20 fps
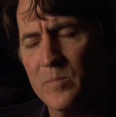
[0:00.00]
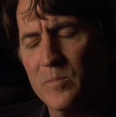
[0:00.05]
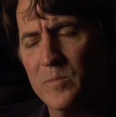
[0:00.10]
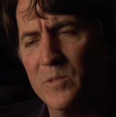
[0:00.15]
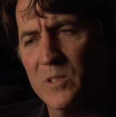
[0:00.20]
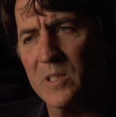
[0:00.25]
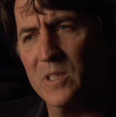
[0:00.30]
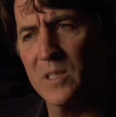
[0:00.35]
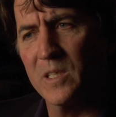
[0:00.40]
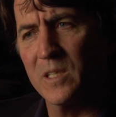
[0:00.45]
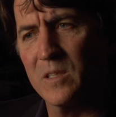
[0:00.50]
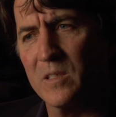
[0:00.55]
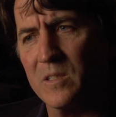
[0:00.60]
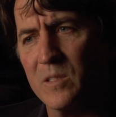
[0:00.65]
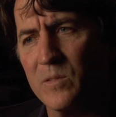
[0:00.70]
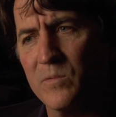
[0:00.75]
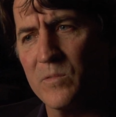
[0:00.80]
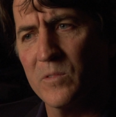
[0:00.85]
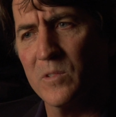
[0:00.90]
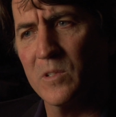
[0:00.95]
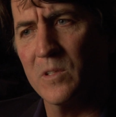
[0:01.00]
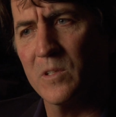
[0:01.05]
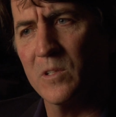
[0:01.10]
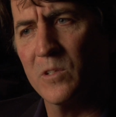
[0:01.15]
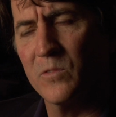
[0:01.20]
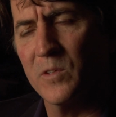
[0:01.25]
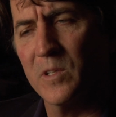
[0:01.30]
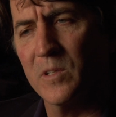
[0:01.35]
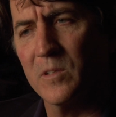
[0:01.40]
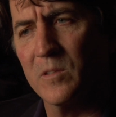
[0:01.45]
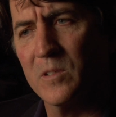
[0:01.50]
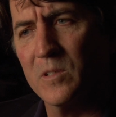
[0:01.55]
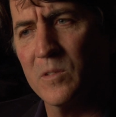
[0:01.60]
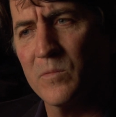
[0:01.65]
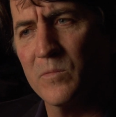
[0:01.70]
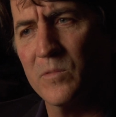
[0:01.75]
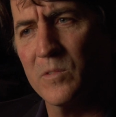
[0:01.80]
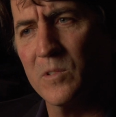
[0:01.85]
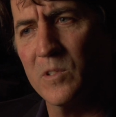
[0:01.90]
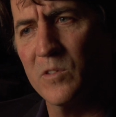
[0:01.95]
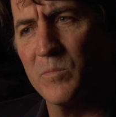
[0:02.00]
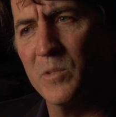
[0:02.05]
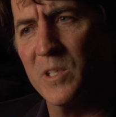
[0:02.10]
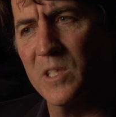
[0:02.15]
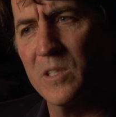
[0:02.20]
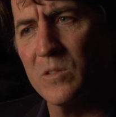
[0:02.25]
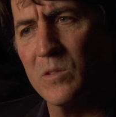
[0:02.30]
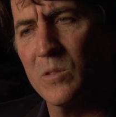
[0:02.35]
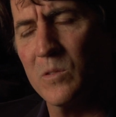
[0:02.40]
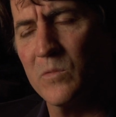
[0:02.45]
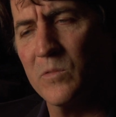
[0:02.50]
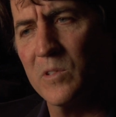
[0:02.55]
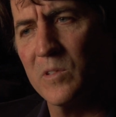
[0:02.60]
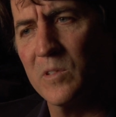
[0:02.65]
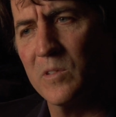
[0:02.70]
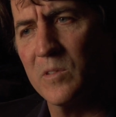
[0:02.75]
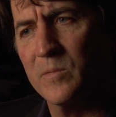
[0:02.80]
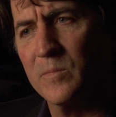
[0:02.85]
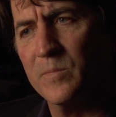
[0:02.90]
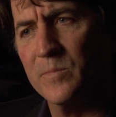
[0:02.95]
This Ninth Symphony, this final symphony of Beethoven.